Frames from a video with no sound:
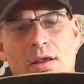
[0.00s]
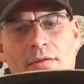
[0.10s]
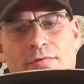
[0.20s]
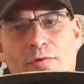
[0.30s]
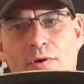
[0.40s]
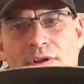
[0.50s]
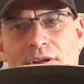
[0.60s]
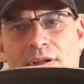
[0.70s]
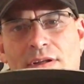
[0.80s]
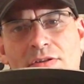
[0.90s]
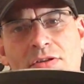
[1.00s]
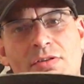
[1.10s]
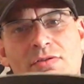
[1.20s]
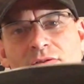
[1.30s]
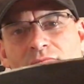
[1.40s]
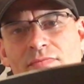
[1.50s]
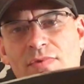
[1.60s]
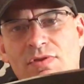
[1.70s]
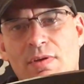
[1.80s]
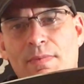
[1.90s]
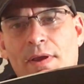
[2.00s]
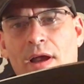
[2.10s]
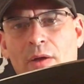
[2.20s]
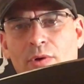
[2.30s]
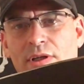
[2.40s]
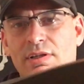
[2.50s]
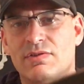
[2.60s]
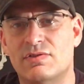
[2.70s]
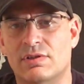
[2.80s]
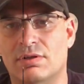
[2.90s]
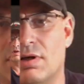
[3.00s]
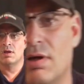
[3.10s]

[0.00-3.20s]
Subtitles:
14 inches, something I would consider.